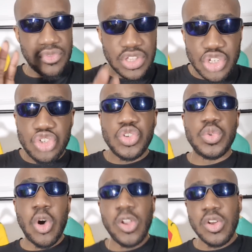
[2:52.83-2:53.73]
The Jews of
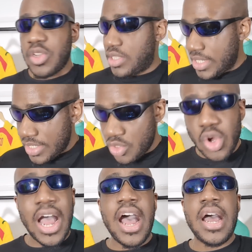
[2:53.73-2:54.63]
the Holocaust. This is
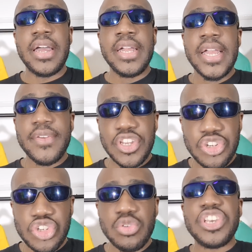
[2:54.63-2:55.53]
no, our
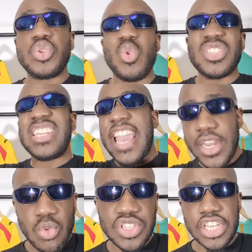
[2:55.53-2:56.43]
issue is worse than
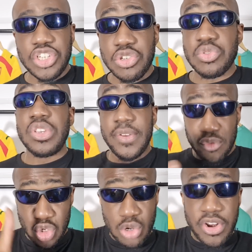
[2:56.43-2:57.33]
anyone's issues.
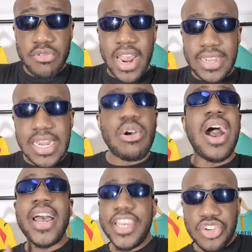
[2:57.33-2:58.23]
Ukraine right now,
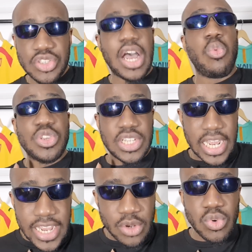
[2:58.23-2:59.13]
our issues are worse than
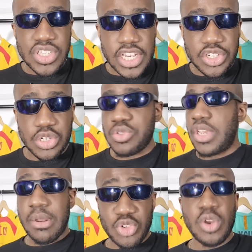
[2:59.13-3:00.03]
anyone's issues.
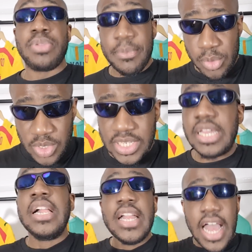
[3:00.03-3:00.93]
And I'm sure black people
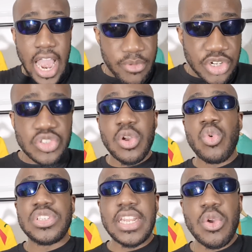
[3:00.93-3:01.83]
say our issues are
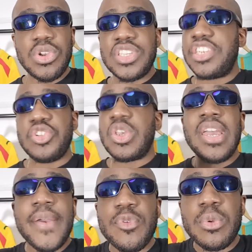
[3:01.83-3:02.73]
worse than anyone's issues.
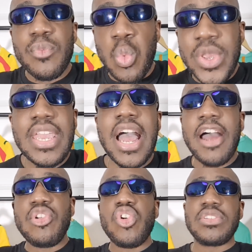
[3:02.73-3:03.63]
We
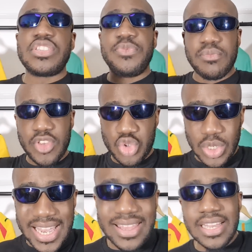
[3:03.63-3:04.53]
are not
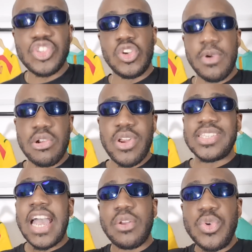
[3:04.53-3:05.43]
together as a human
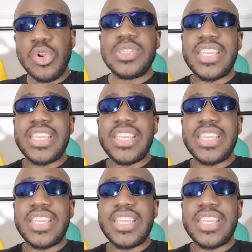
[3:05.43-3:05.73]
race, and we don't